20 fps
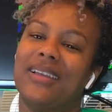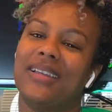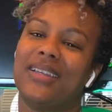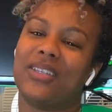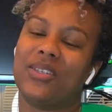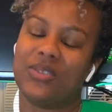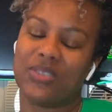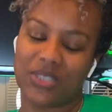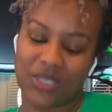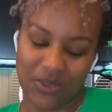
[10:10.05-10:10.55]

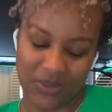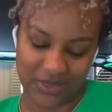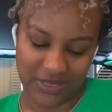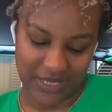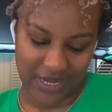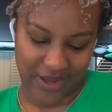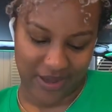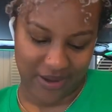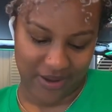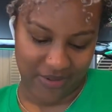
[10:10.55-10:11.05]
You should go
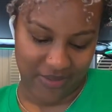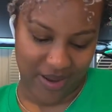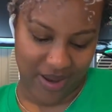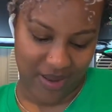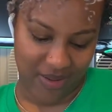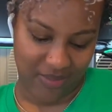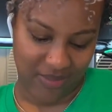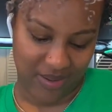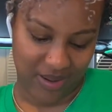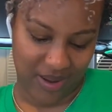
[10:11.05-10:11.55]
check her
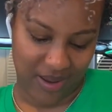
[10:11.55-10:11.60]
out.